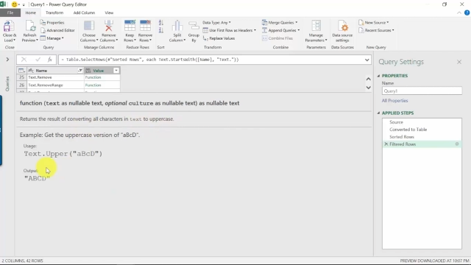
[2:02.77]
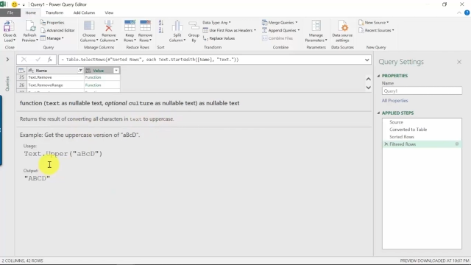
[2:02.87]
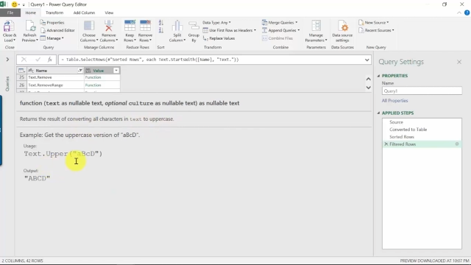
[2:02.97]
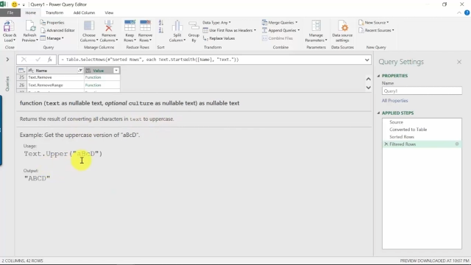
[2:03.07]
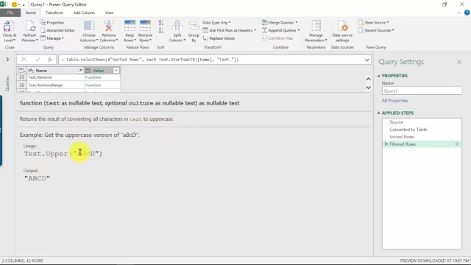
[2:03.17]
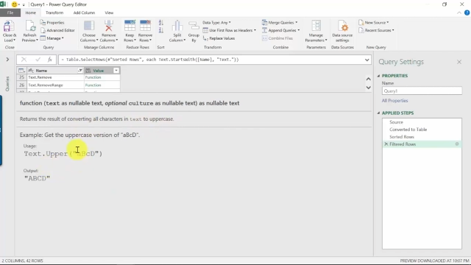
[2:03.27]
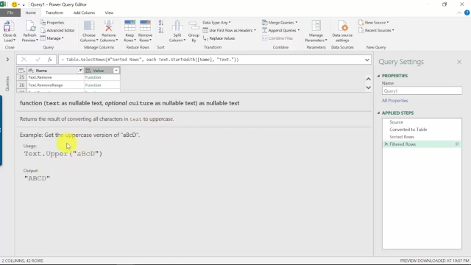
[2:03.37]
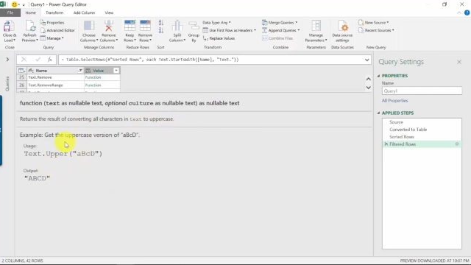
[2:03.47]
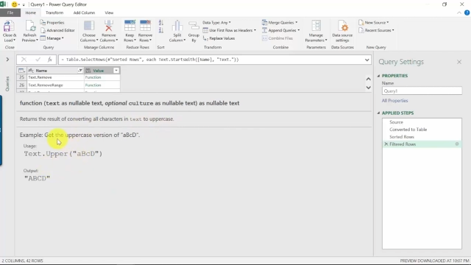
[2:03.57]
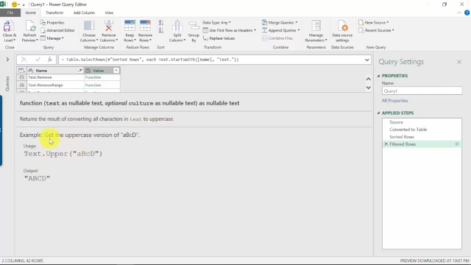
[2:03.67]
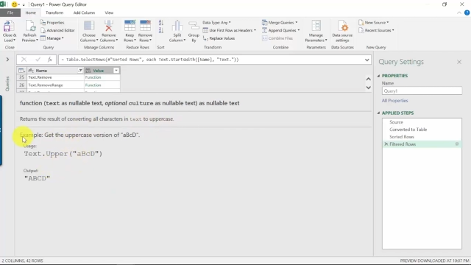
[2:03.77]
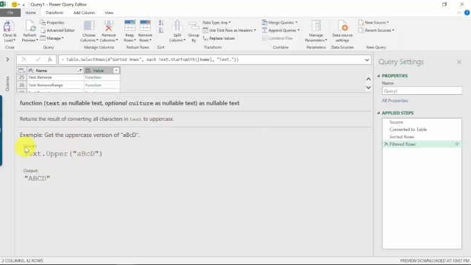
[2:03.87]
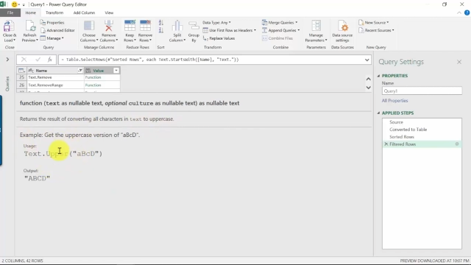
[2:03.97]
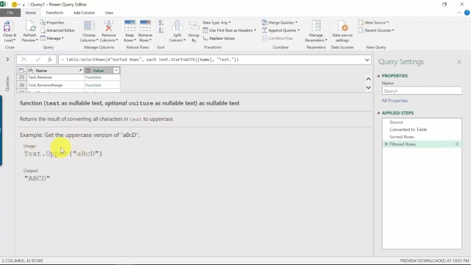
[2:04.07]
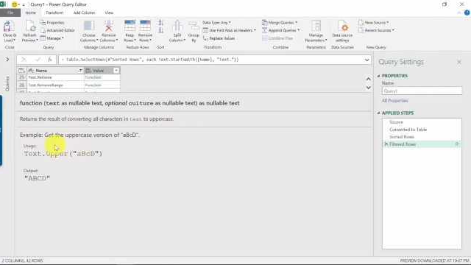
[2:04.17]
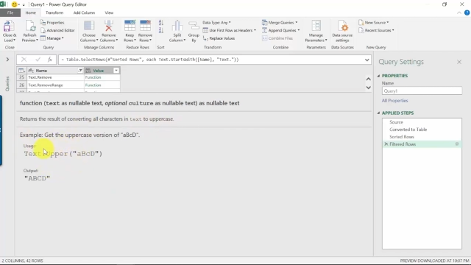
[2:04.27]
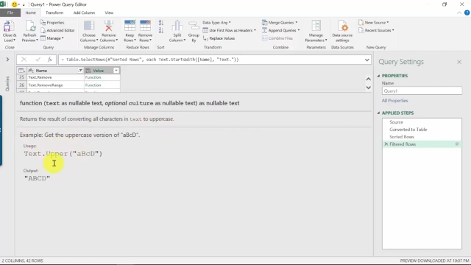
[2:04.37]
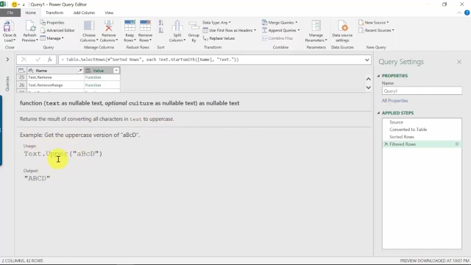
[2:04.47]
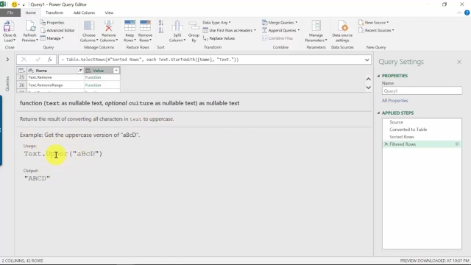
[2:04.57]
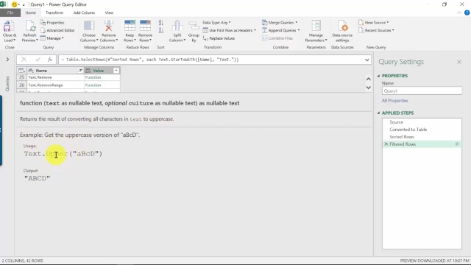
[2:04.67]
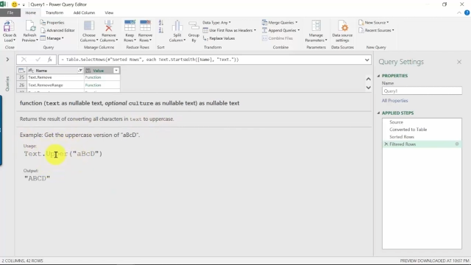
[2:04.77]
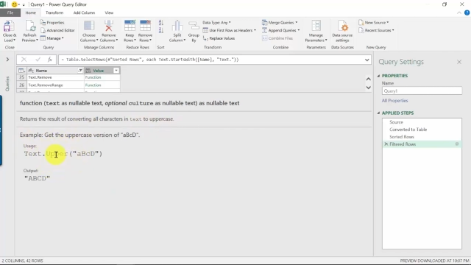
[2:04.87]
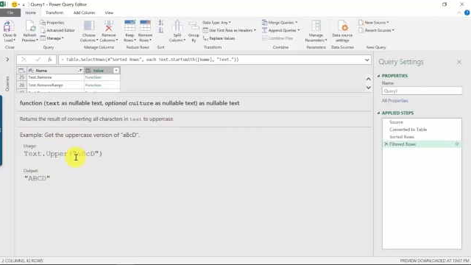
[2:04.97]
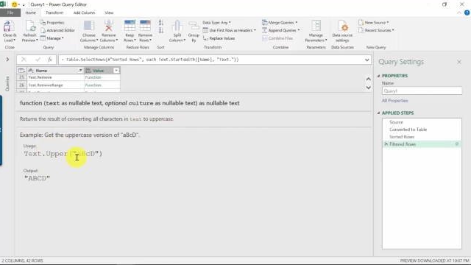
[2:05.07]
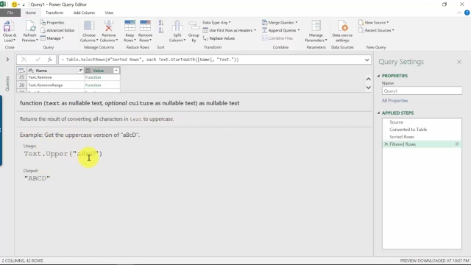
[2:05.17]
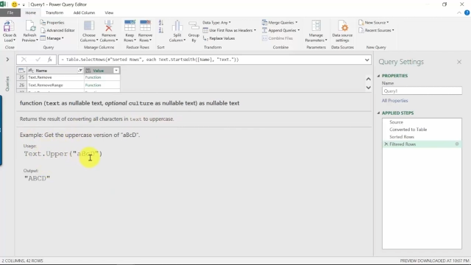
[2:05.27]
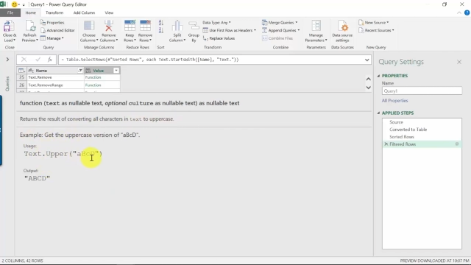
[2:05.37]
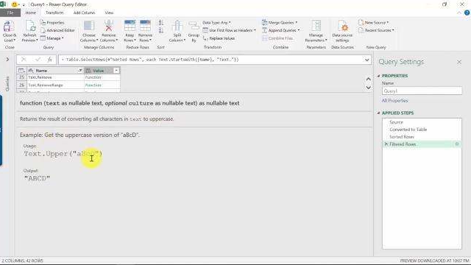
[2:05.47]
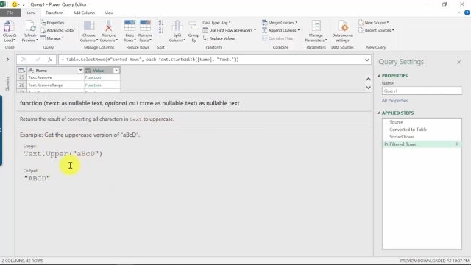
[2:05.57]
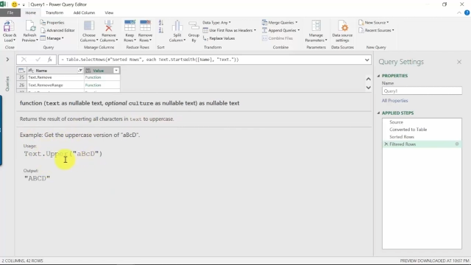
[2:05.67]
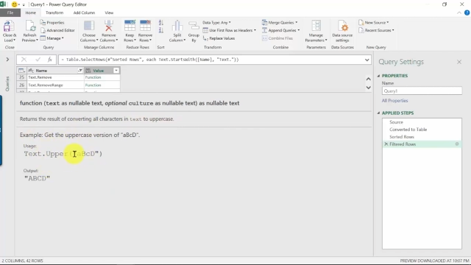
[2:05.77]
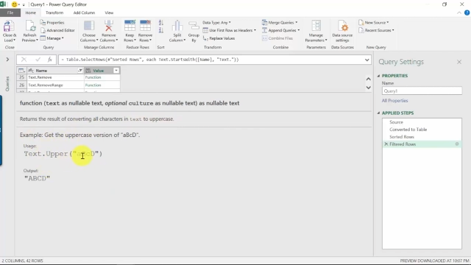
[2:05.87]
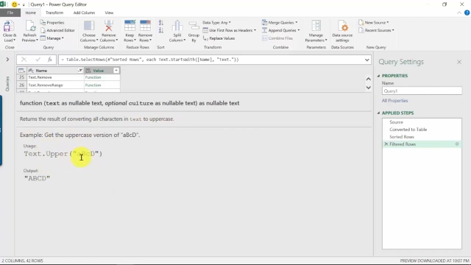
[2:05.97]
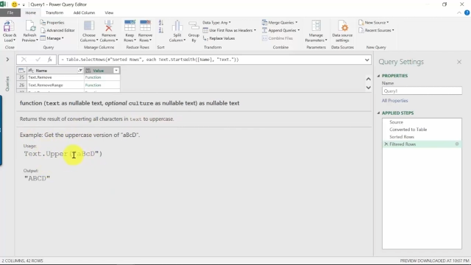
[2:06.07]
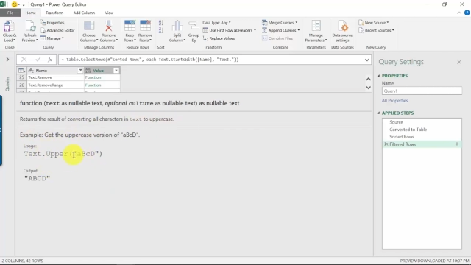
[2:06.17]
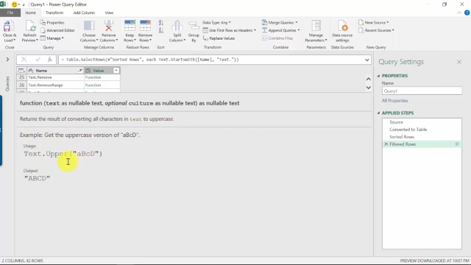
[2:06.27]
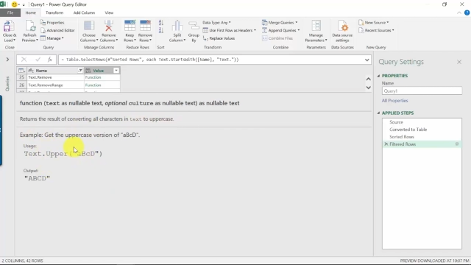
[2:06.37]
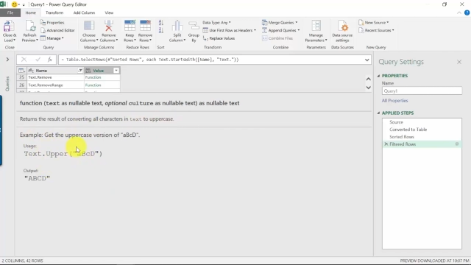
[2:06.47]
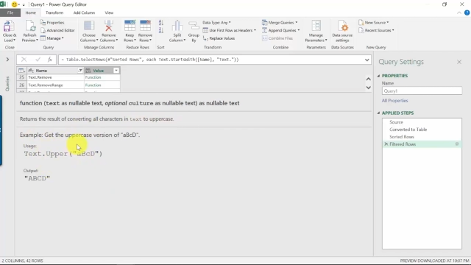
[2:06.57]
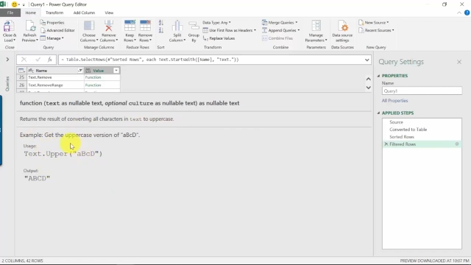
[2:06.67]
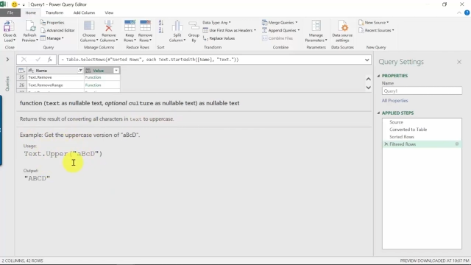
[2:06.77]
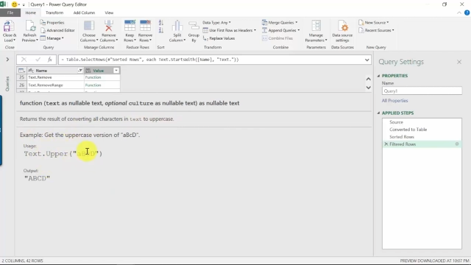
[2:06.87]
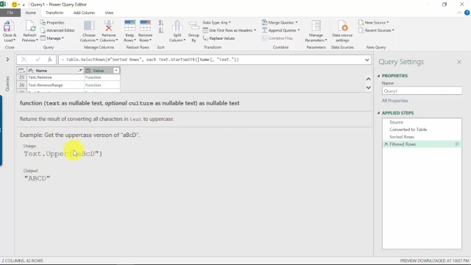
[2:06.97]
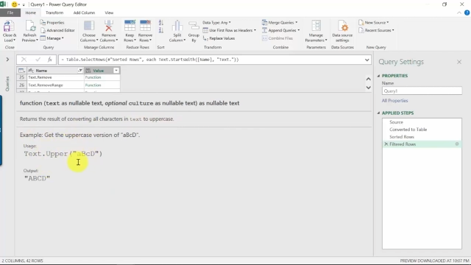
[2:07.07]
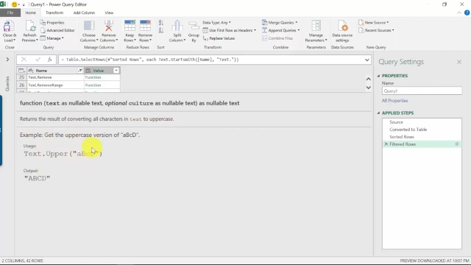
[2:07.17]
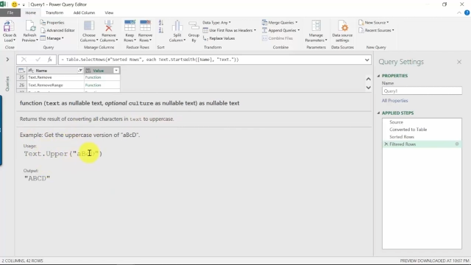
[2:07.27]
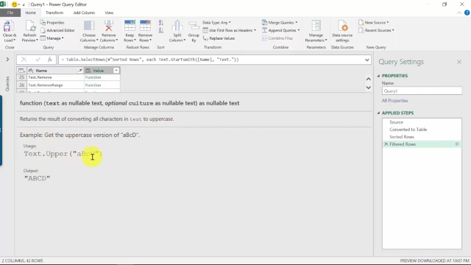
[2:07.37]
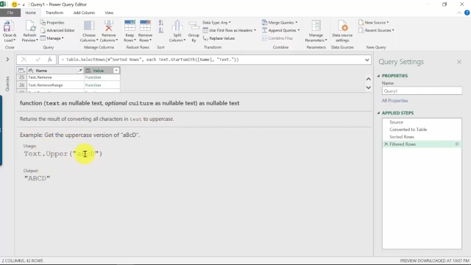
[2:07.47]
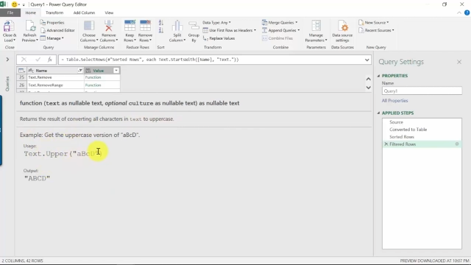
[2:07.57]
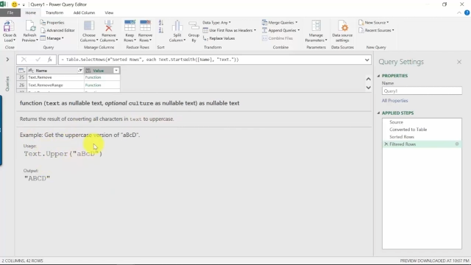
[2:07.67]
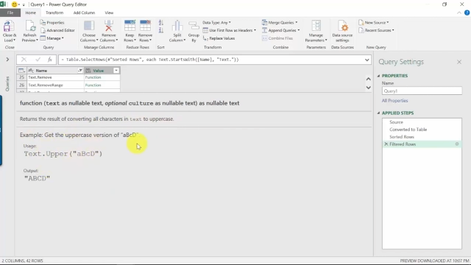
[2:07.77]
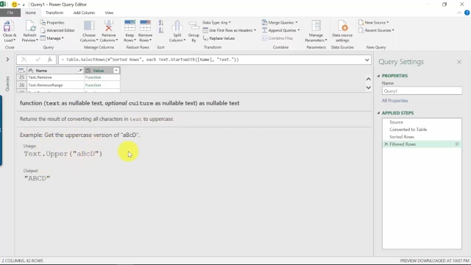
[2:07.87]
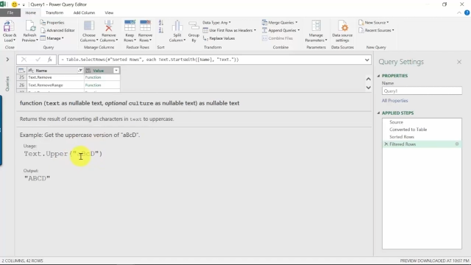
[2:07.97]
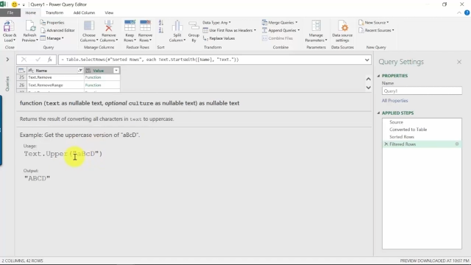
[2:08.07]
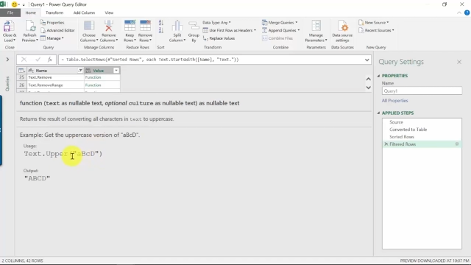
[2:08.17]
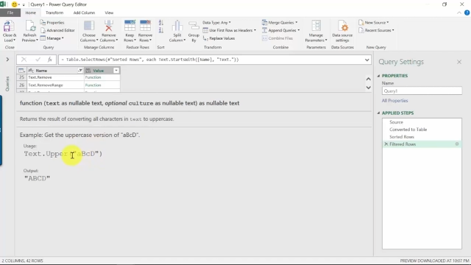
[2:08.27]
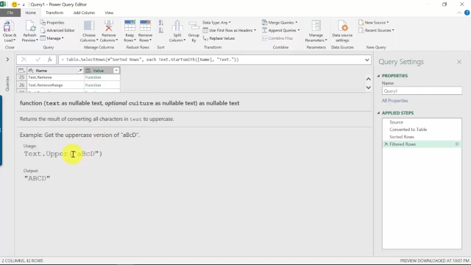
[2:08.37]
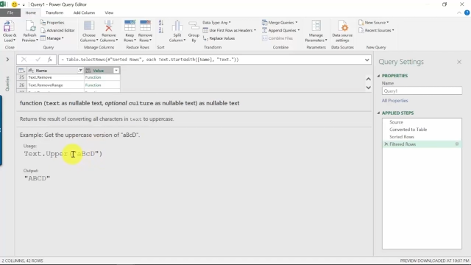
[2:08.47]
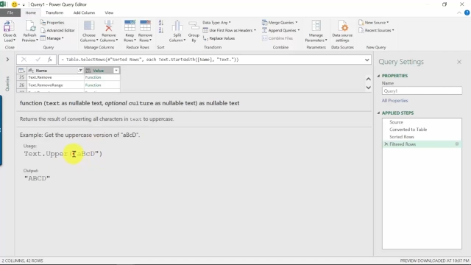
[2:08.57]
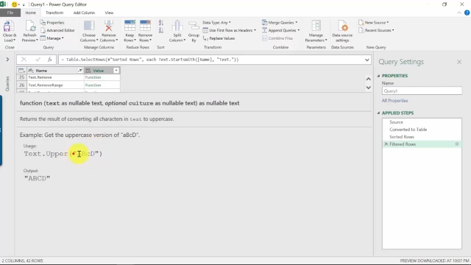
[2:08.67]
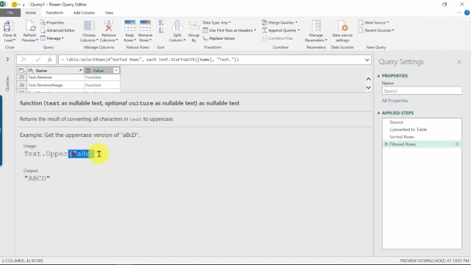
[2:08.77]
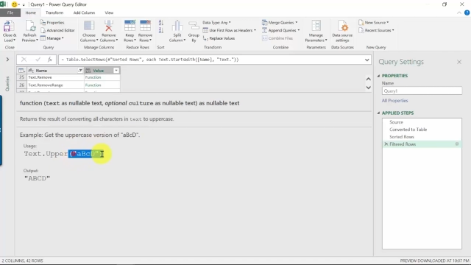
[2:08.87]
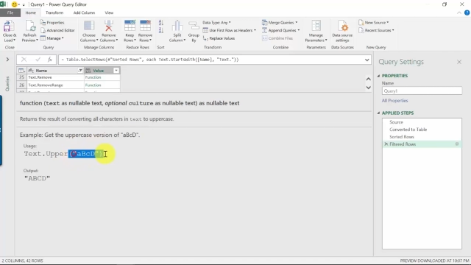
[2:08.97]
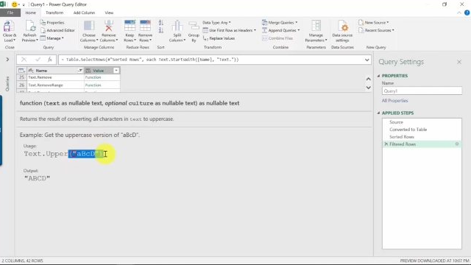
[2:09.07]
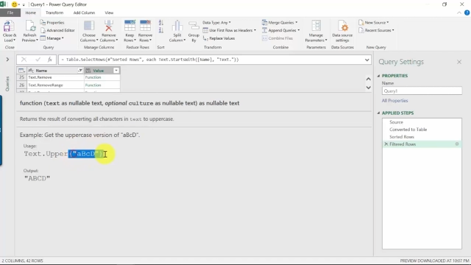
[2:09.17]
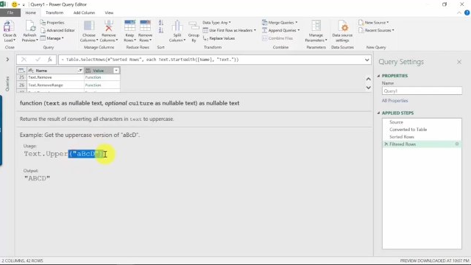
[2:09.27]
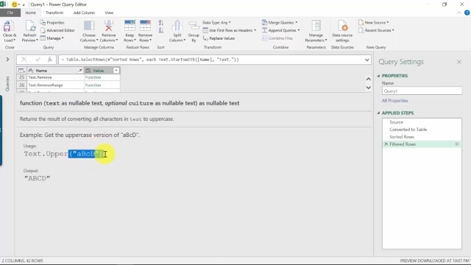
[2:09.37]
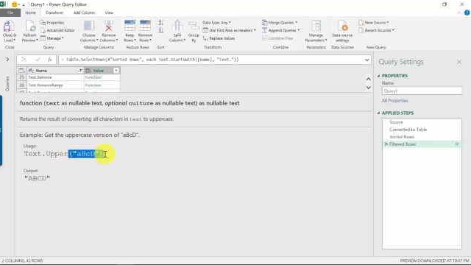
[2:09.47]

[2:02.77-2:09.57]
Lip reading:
(no speaker visible)